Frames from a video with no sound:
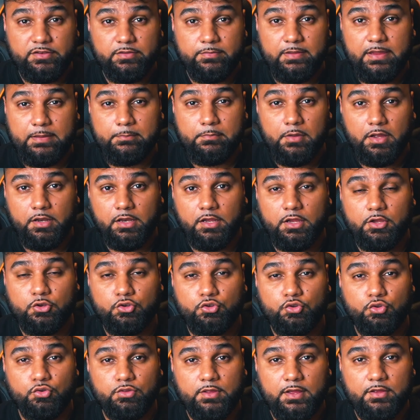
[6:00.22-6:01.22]
to make money in
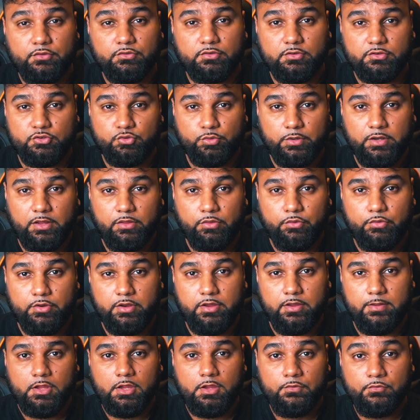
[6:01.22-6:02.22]

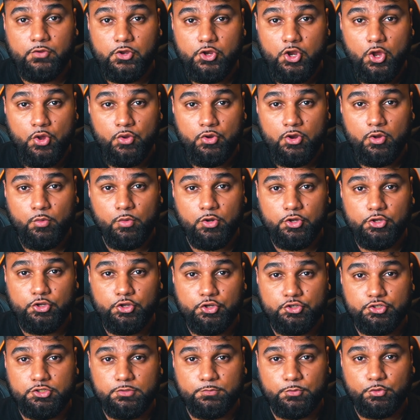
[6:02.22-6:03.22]
2023. If you don't know what
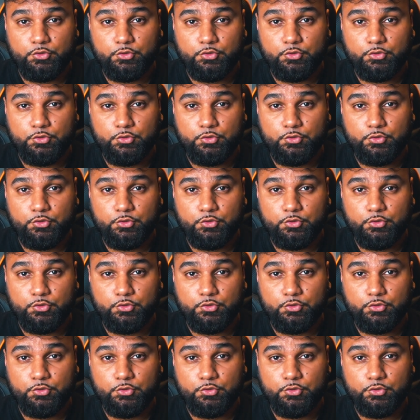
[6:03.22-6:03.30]
YouTube